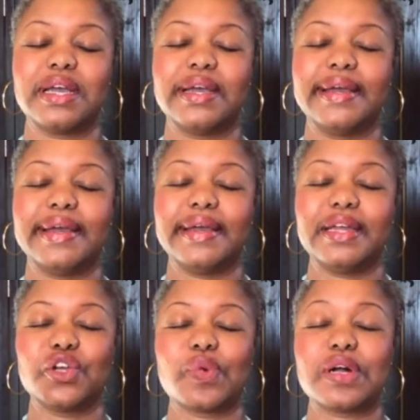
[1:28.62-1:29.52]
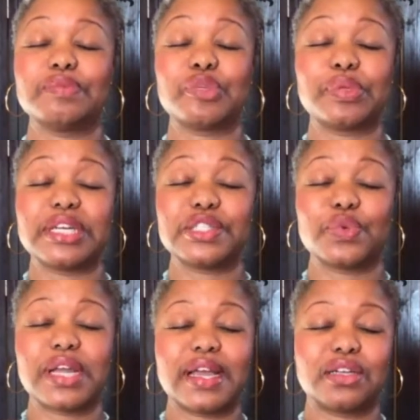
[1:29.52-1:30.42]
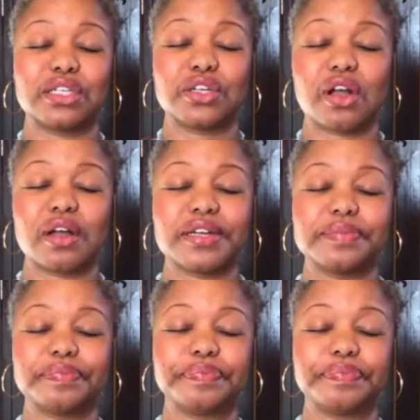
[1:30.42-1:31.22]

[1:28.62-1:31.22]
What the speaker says: And you're welcome to place one hand on your heart,